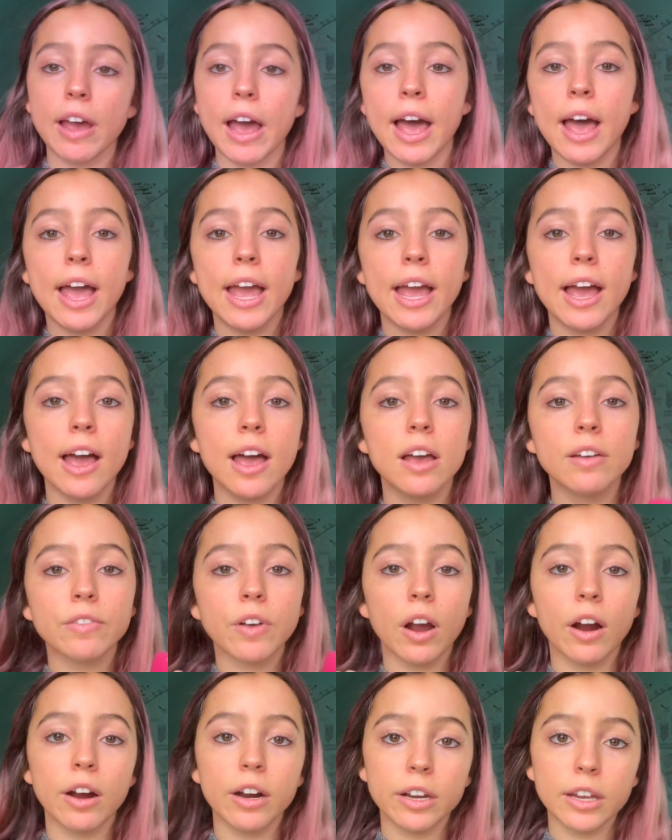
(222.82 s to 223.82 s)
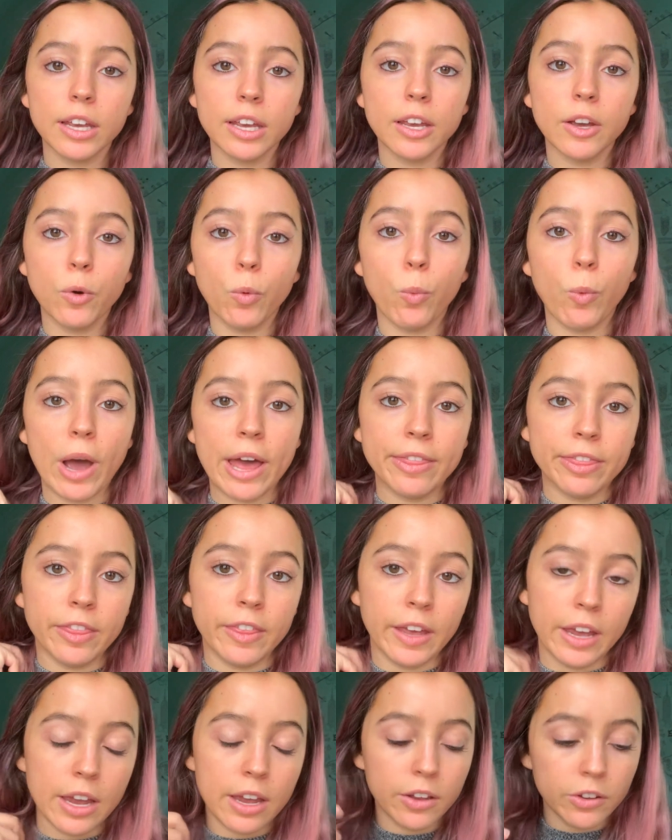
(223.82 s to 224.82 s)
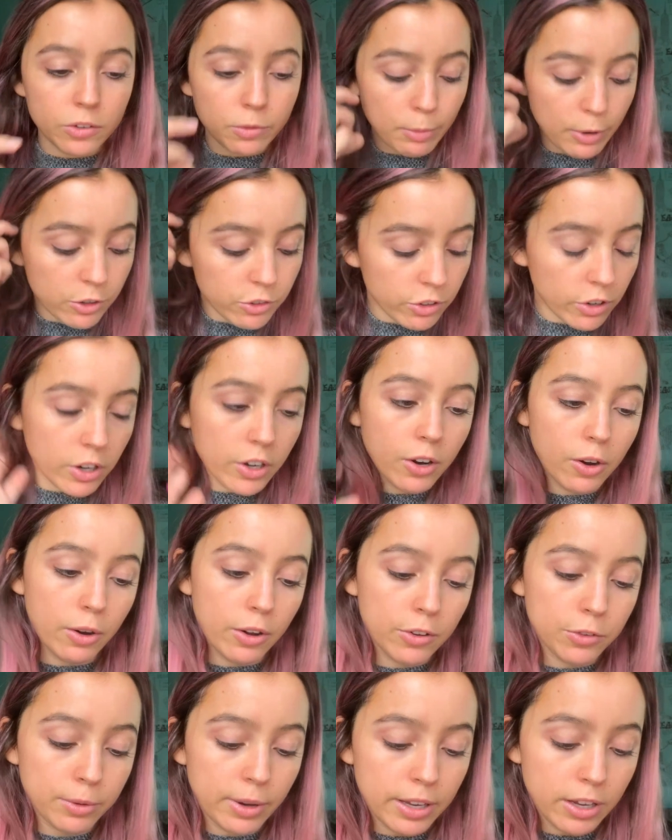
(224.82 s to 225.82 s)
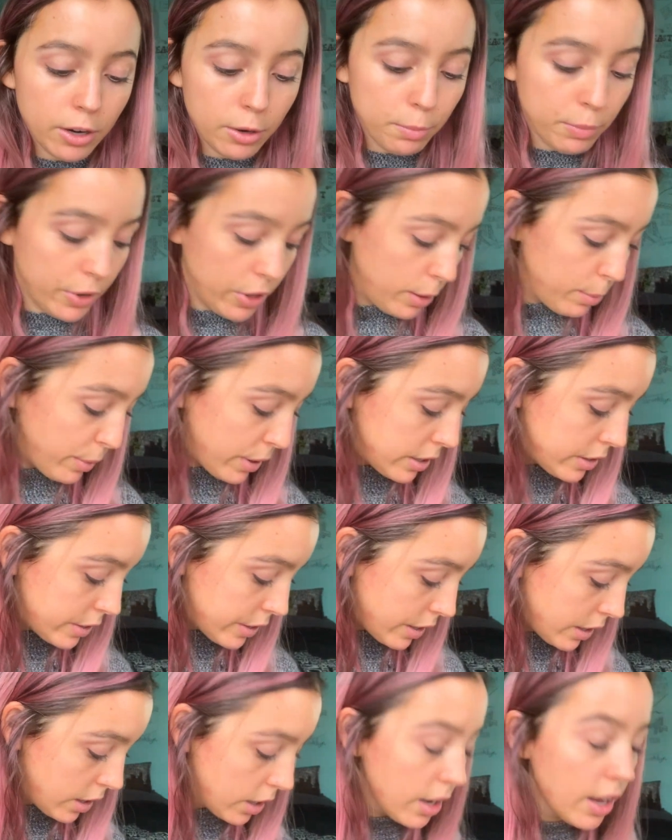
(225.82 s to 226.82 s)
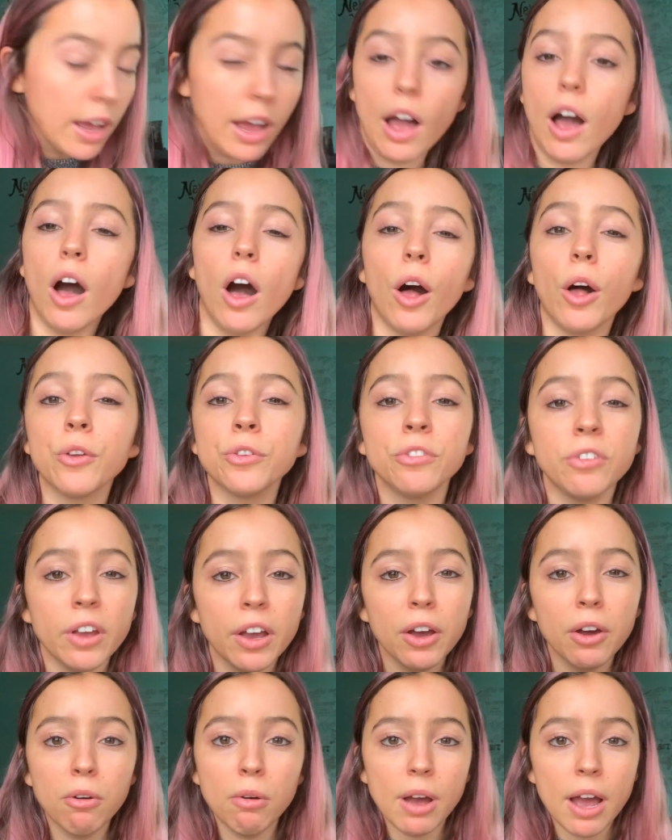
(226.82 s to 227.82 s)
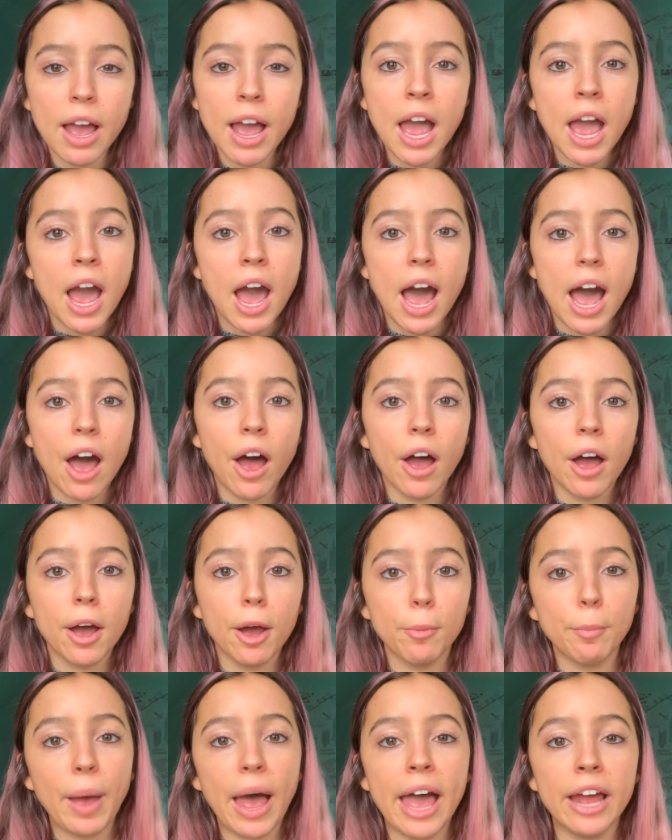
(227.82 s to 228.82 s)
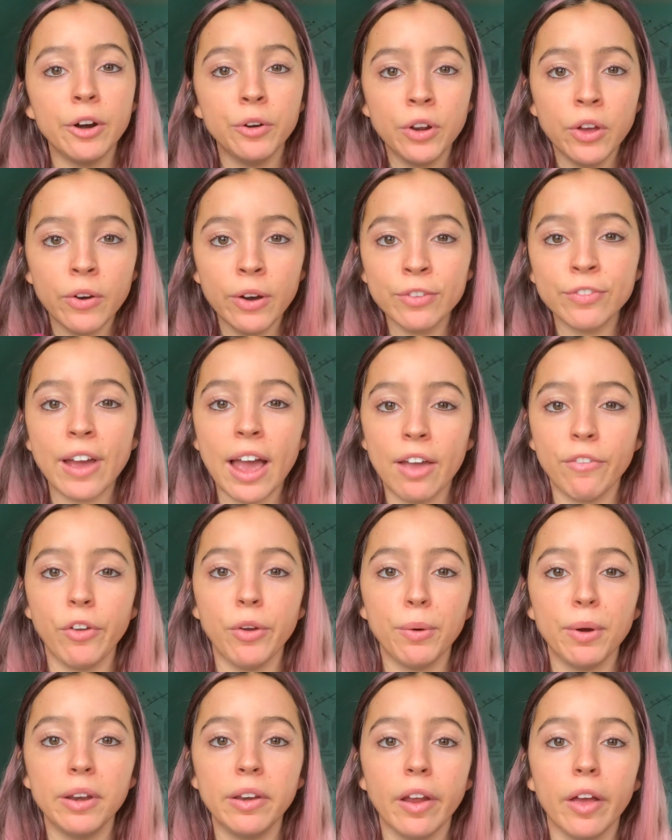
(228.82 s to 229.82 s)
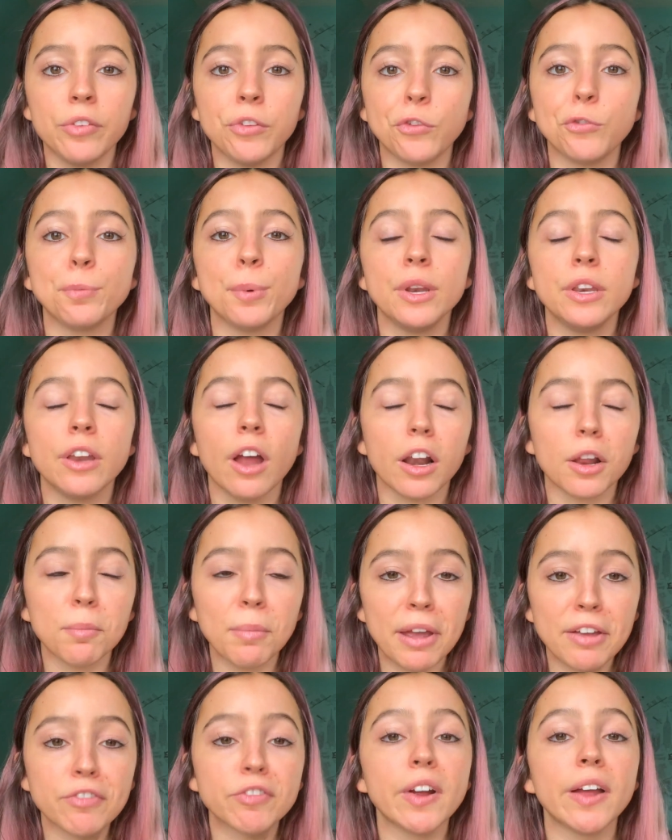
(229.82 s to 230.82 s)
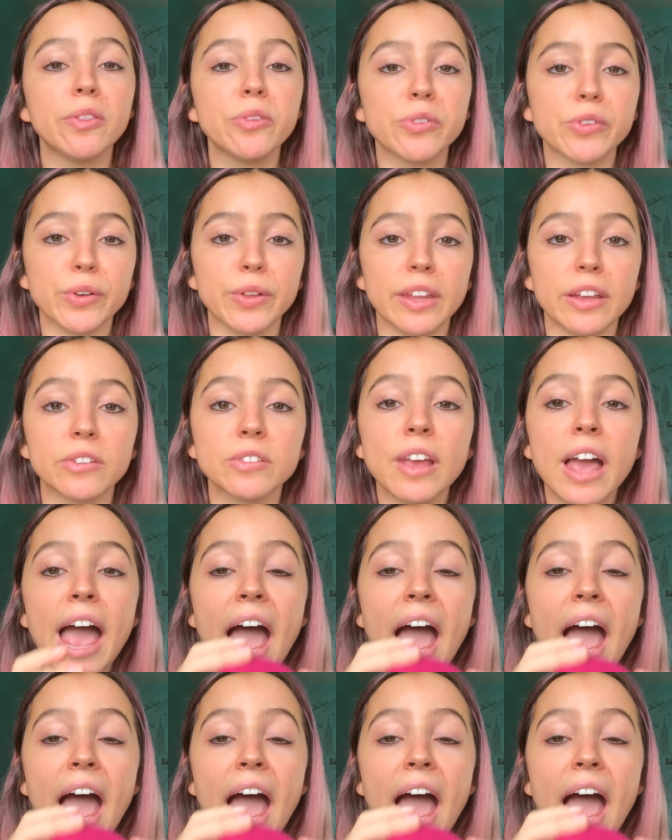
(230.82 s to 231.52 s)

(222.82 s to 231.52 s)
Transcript: I have already wet this. Make sure you always wet your beauty blender. Also, I don't know if everyone does this, but none of my friends do this.